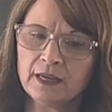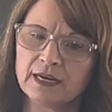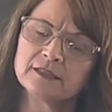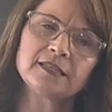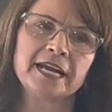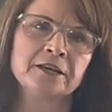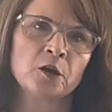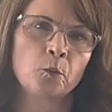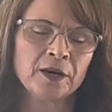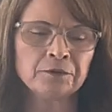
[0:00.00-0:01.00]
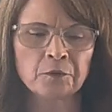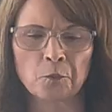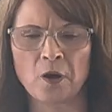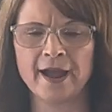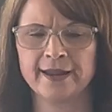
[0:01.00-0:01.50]
And a side note, we don't know
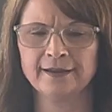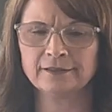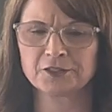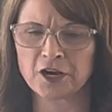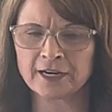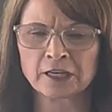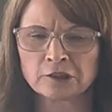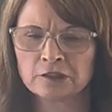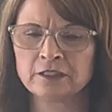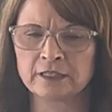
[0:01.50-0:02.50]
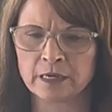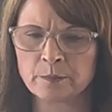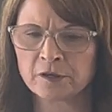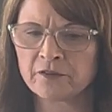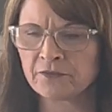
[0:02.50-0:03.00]
why John included the
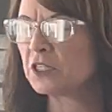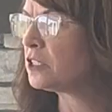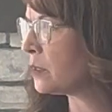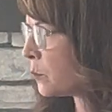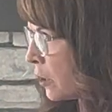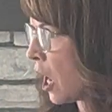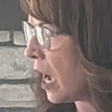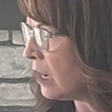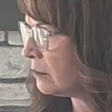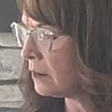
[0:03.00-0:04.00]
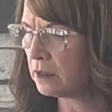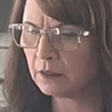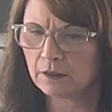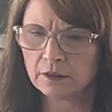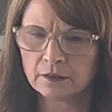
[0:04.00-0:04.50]
number of fish that were caught.
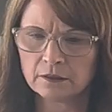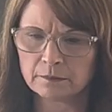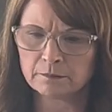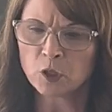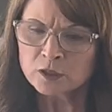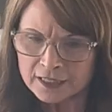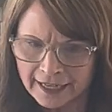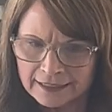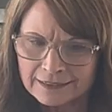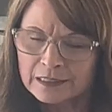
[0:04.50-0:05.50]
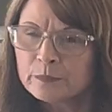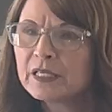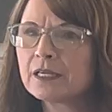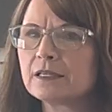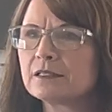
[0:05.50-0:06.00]
Most likely
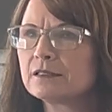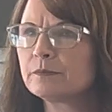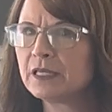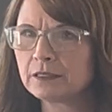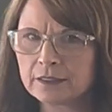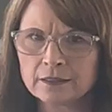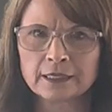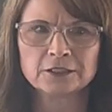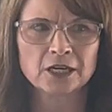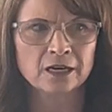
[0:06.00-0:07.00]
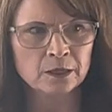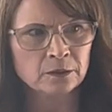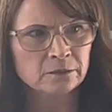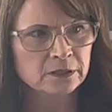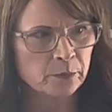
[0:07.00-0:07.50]
because Peter and
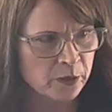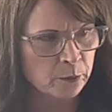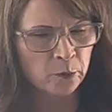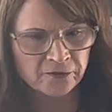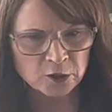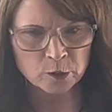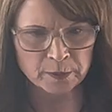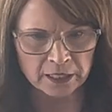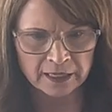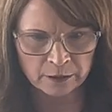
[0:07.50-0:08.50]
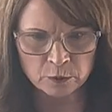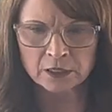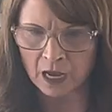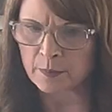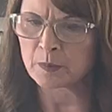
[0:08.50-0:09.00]
John, some of them were fishermen, and it was
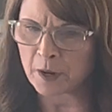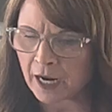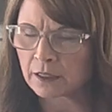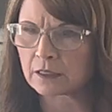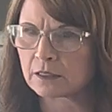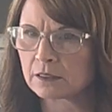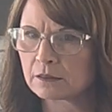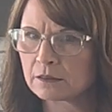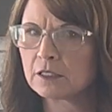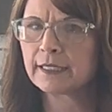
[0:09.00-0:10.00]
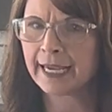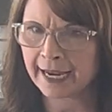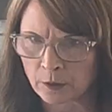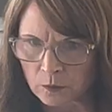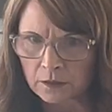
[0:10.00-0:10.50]
a common practice to
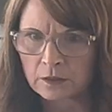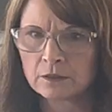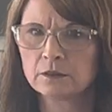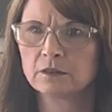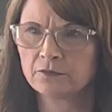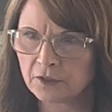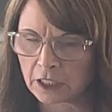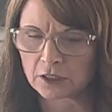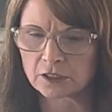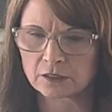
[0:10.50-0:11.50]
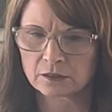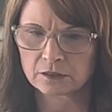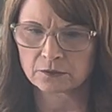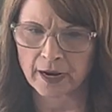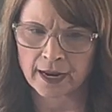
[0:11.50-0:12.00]
count the fish,
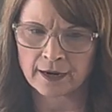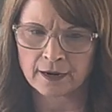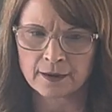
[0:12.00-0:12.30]
right?